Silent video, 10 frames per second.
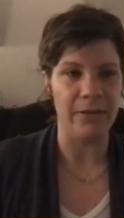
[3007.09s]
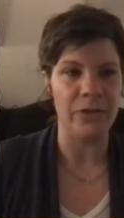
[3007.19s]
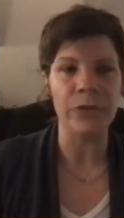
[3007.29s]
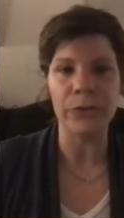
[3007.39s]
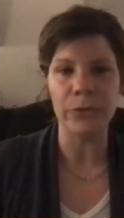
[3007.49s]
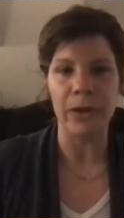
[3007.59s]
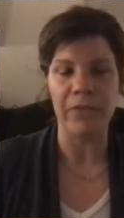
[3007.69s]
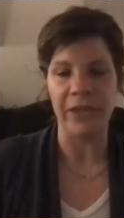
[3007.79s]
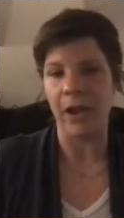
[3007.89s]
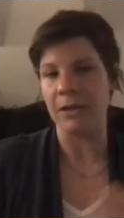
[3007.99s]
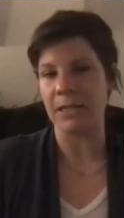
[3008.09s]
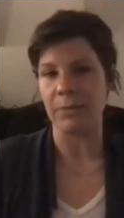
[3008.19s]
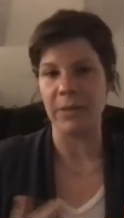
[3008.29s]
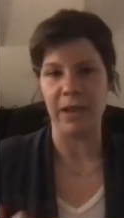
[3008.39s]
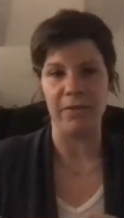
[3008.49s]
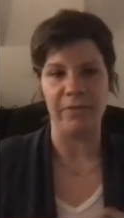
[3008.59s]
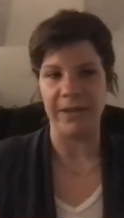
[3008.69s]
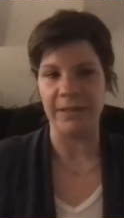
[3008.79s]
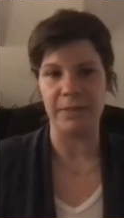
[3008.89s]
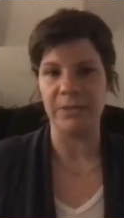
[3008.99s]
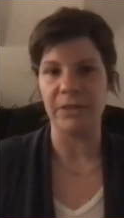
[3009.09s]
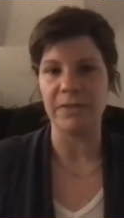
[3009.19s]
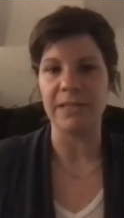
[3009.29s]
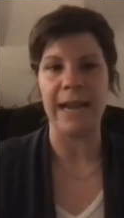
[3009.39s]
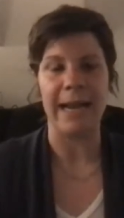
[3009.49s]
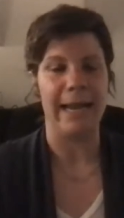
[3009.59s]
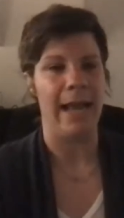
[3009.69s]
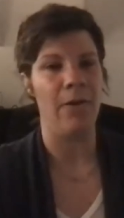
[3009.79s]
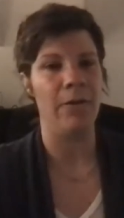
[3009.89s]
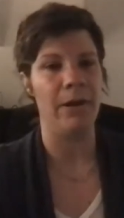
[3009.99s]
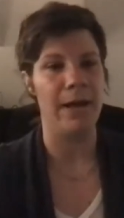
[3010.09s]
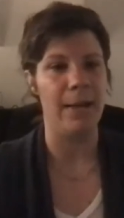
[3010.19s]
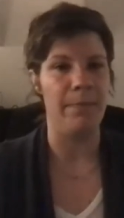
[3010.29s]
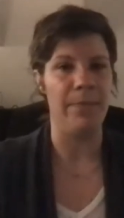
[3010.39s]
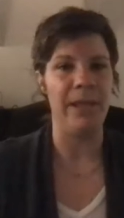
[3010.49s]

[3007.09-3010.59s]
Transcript: do, if they are someone that finds themselves dining out um,